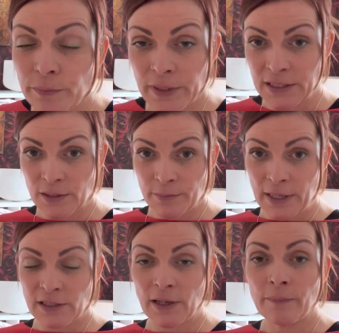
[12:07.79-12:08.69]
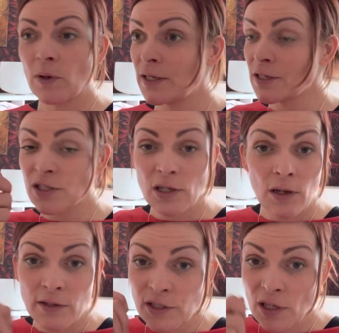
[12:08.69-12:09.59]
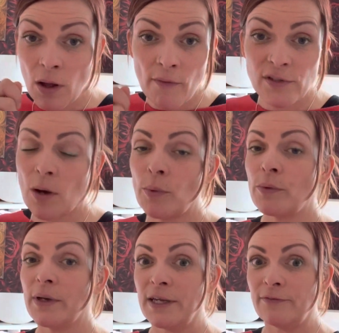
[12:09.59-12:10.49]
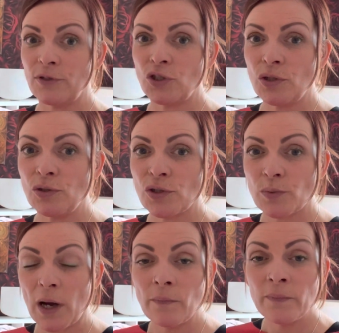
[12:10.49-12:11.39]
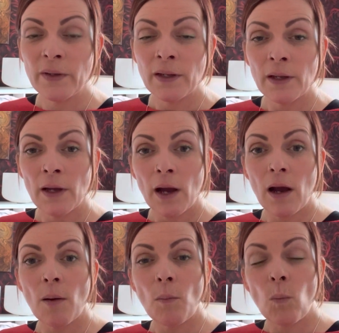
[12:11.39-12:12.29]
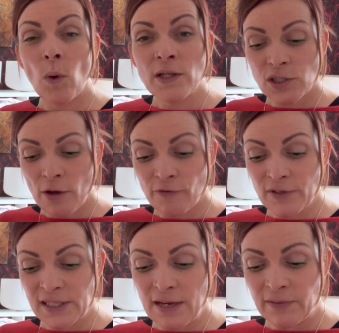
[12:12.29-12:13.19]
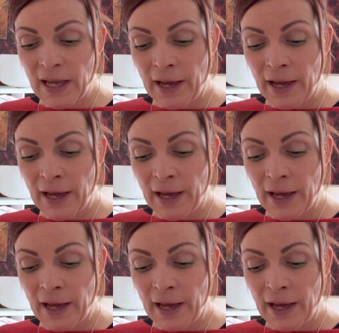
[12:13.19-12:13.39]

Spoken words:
It doesn't matter. And a saliva sample if you choose as well. Once I've received